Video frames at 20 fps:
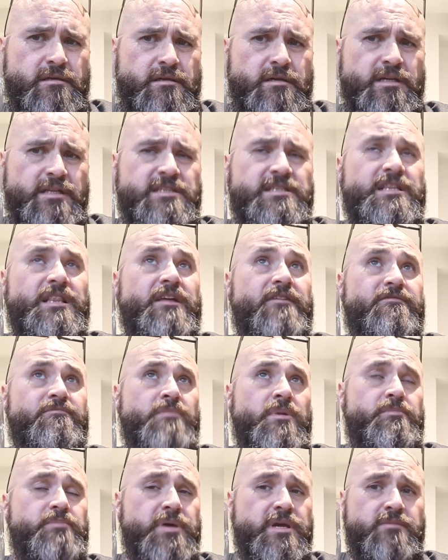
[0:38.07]
I need to lift
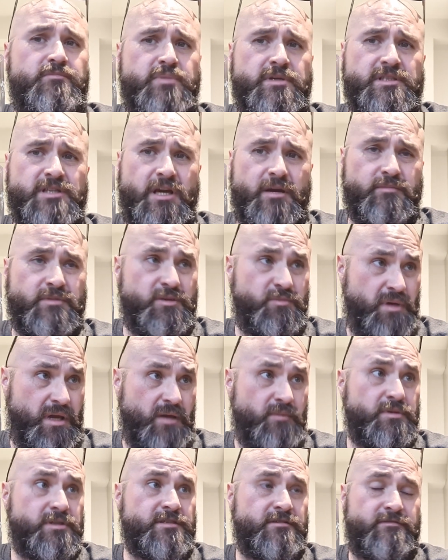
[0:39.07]
my peepers up to be
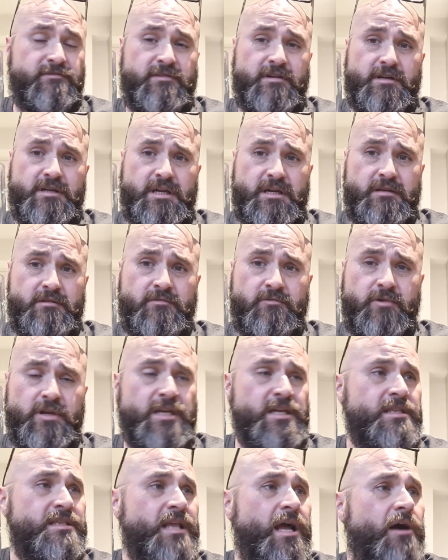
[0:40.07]
able to fucking
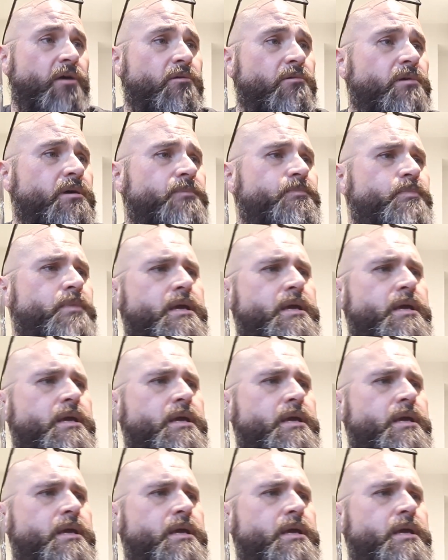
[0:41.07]
read now.